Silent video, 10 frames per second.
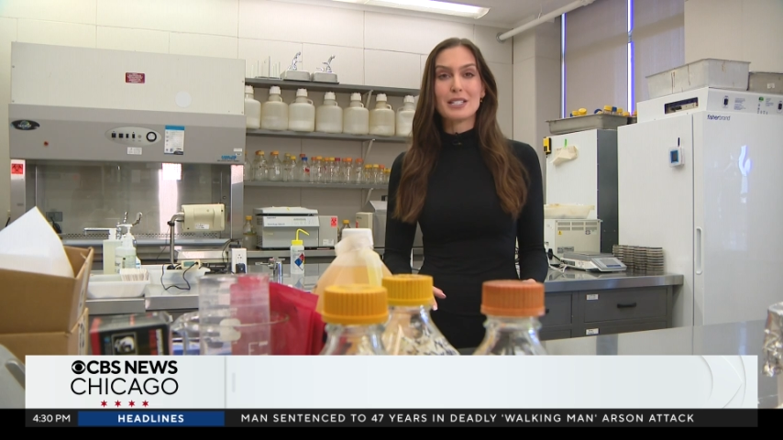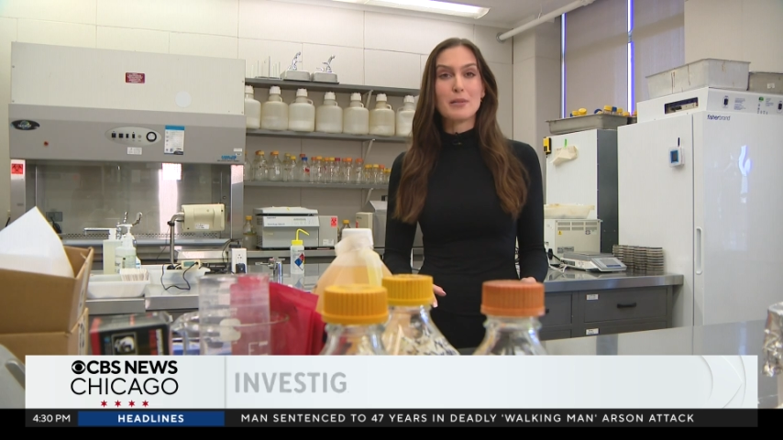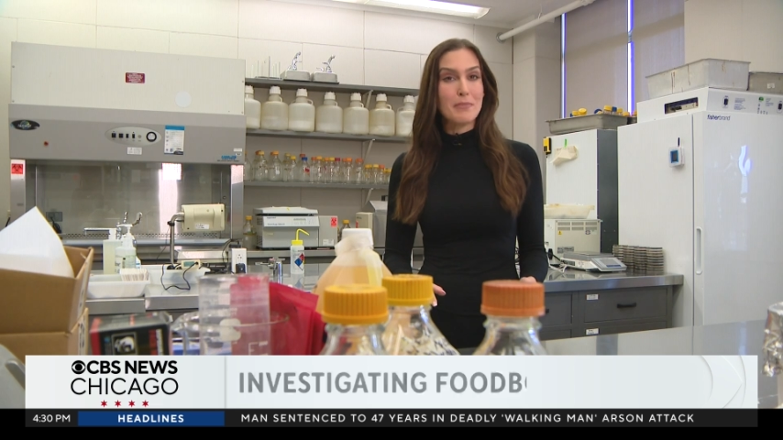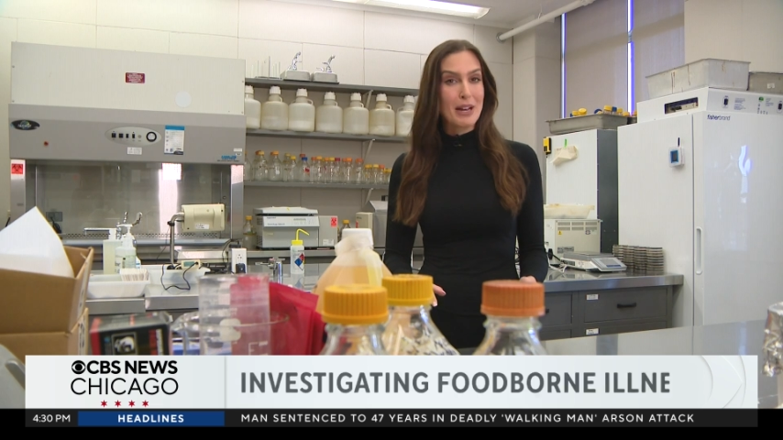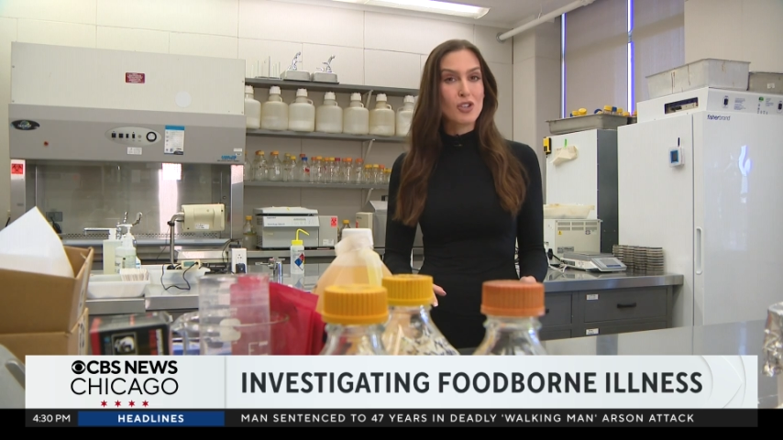to
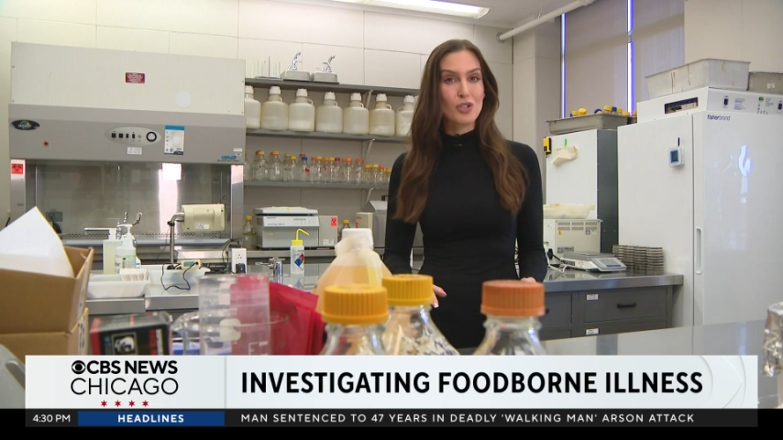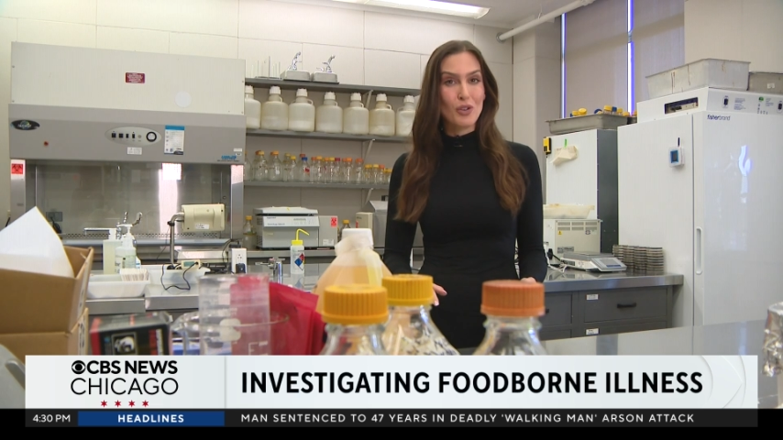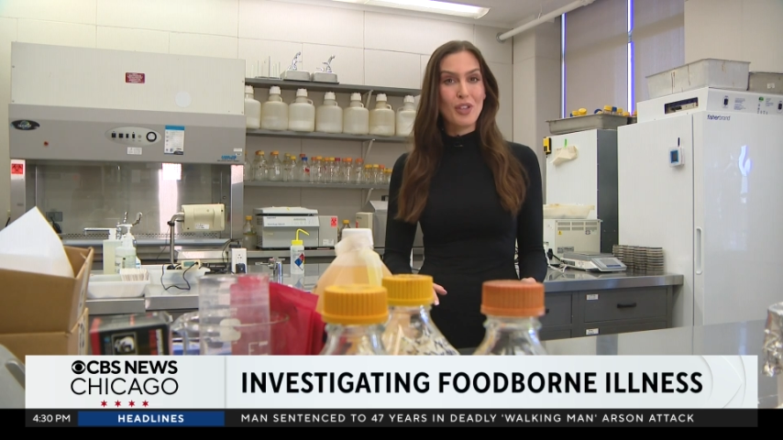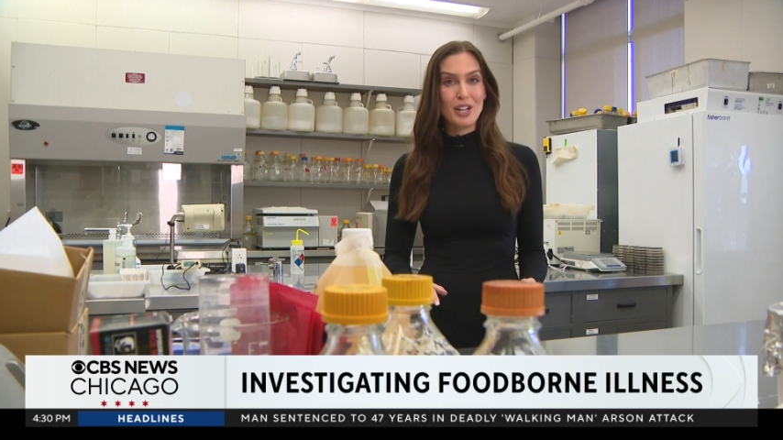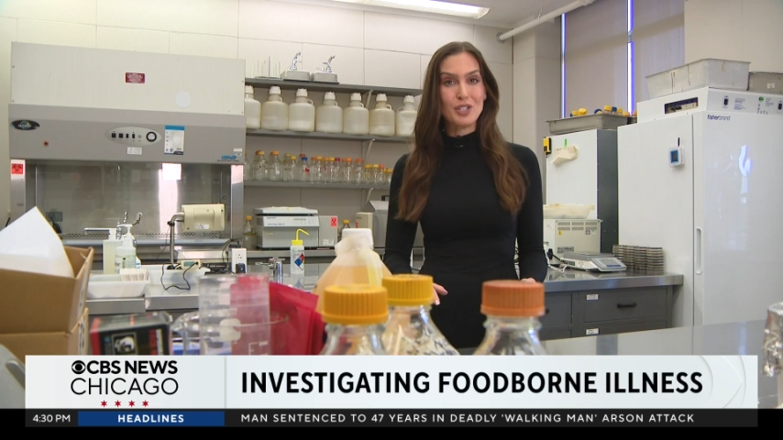make
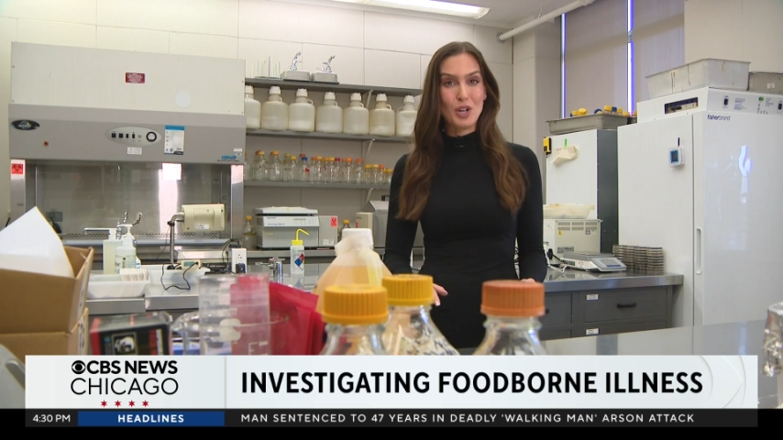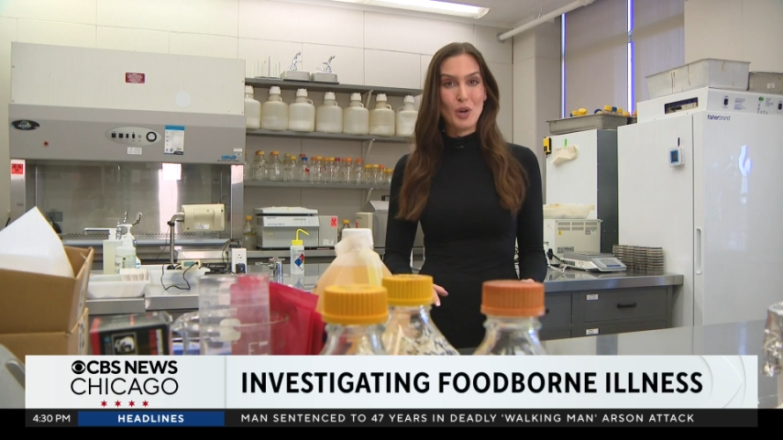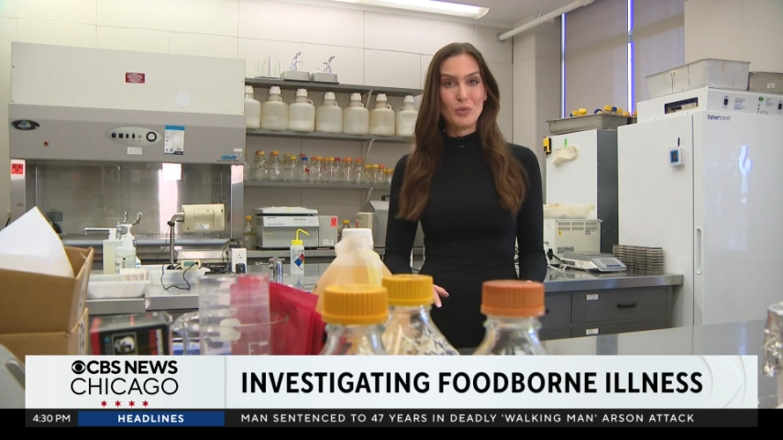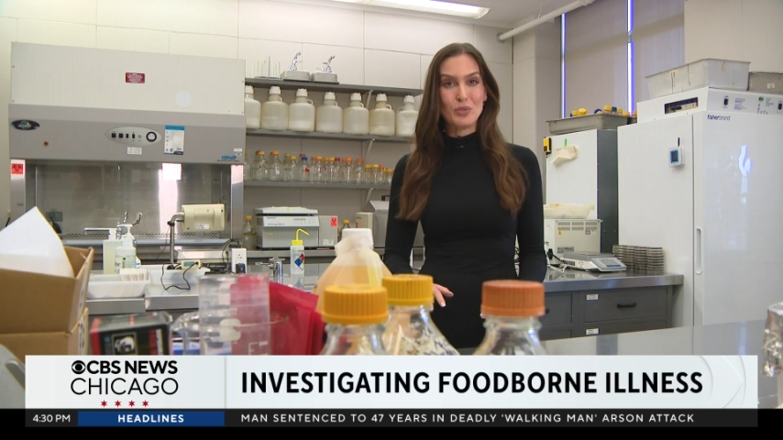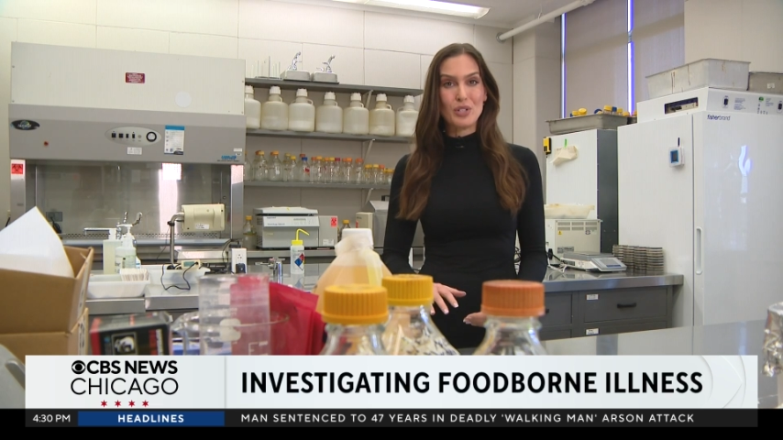sure they
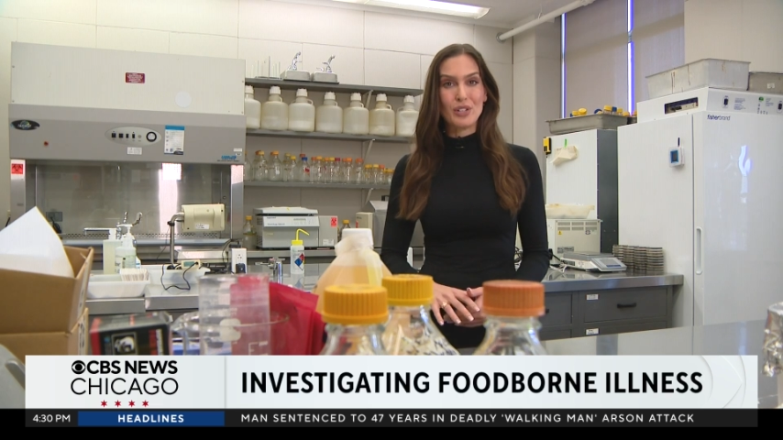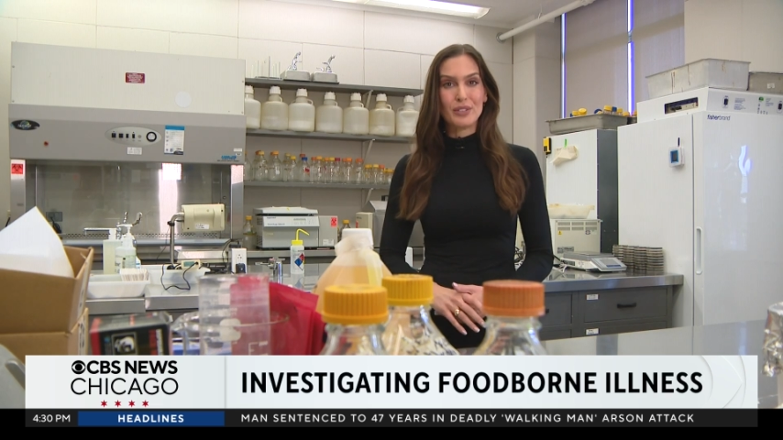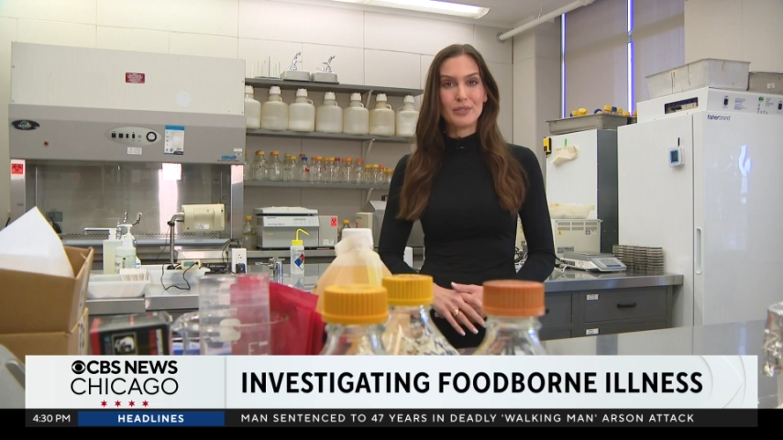don't.